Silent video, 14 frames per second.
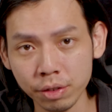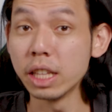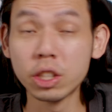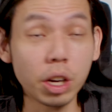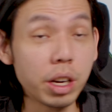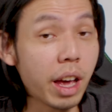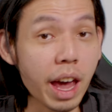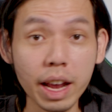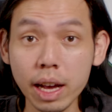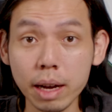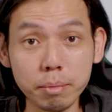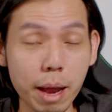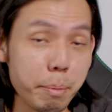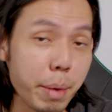It's gonna add
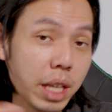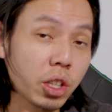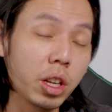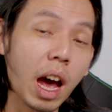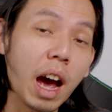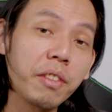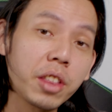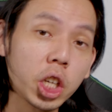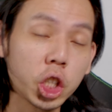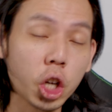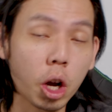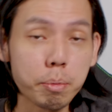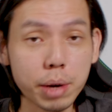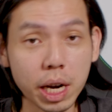up, and based on
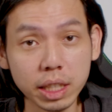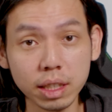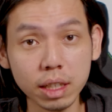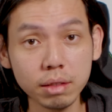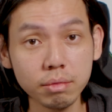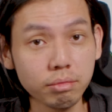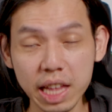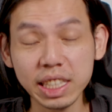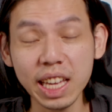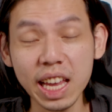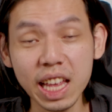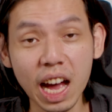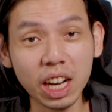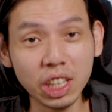Aftershock pricing, it's
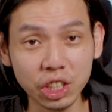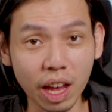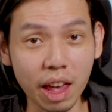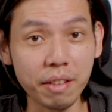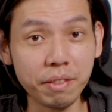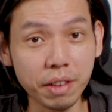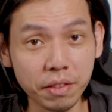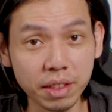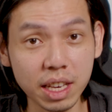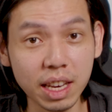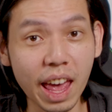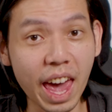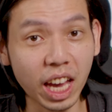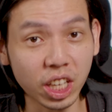
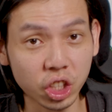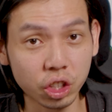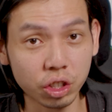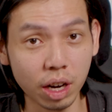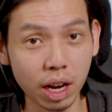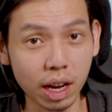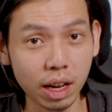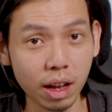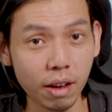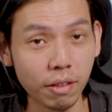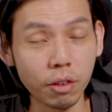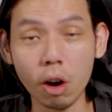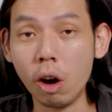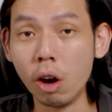815 extra
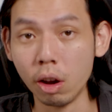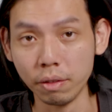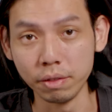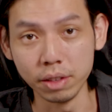for all of